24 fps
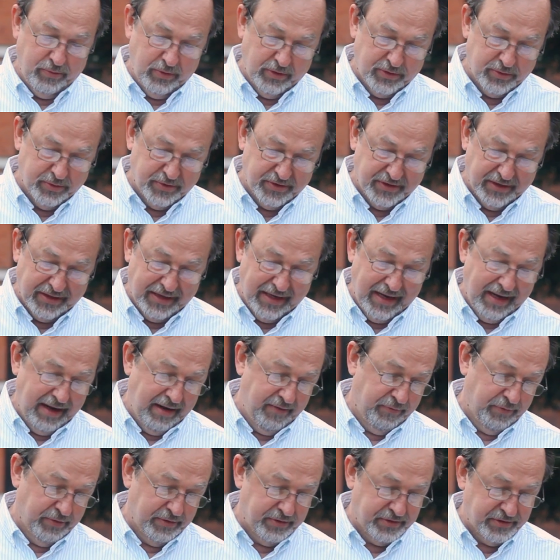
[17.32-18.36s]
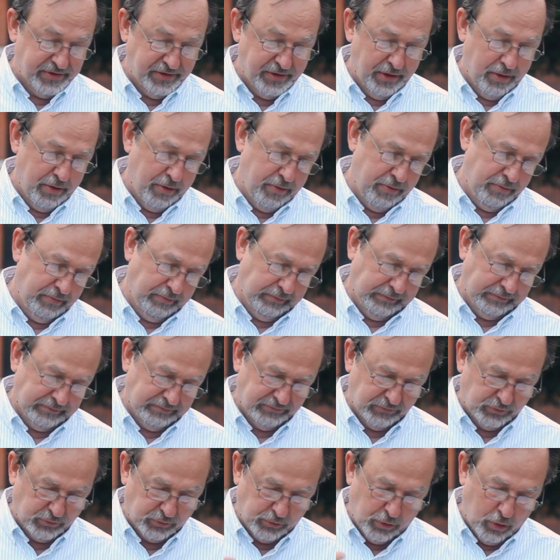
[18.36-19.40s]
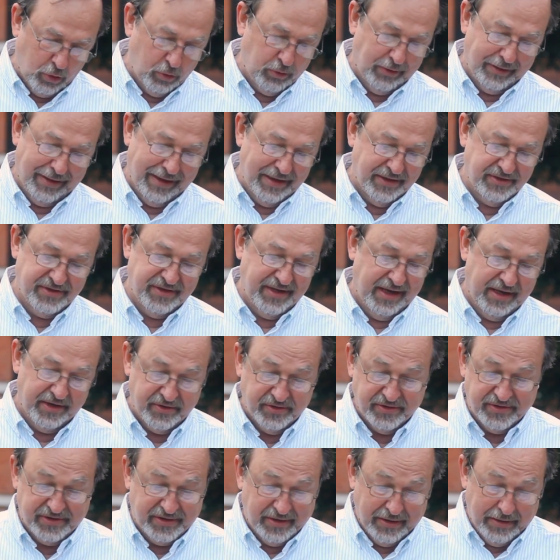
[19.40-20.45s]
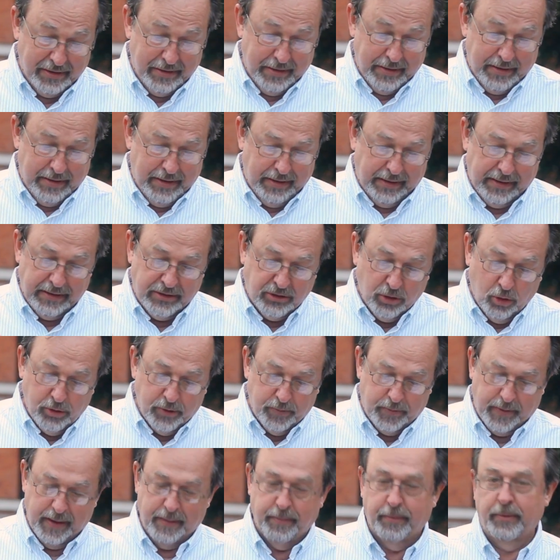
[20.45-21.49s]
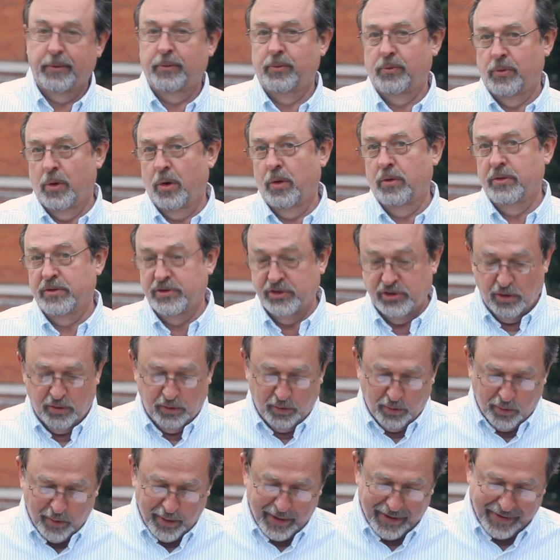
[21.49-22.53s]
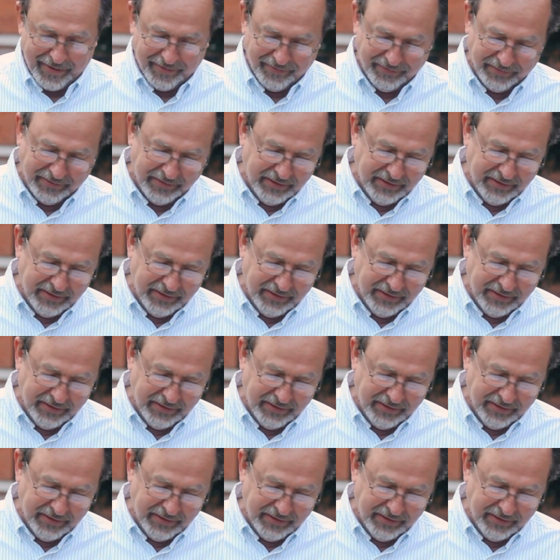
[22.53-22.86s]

which was a cave with a stone rolled against the entrance, and he told the people to roll the stone away.